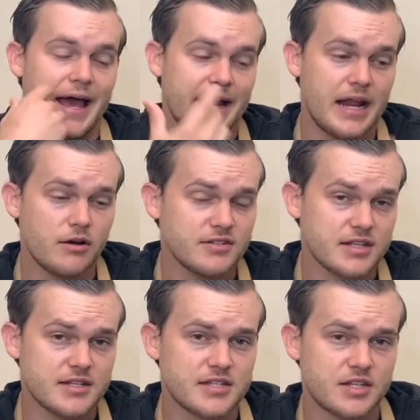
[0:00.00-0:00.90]
And now,
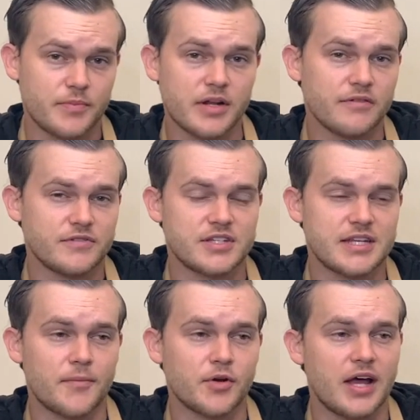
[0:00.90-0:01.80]
since it's the middle of the
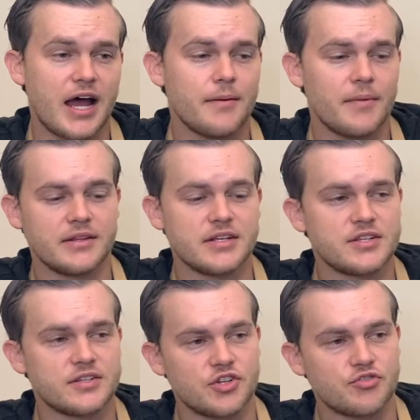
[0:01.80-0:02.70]
summertime and this
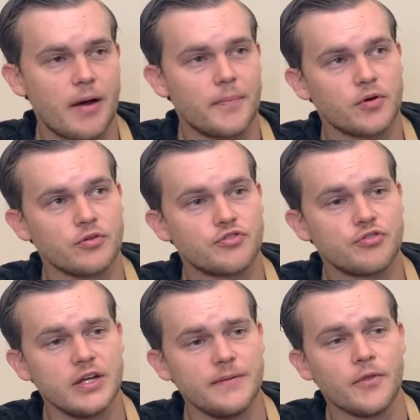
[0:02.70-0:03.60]
is a tropical
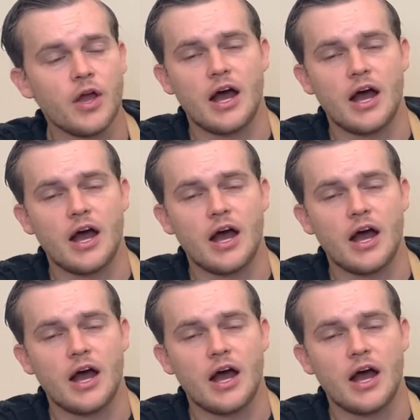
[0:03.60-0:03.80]
tree,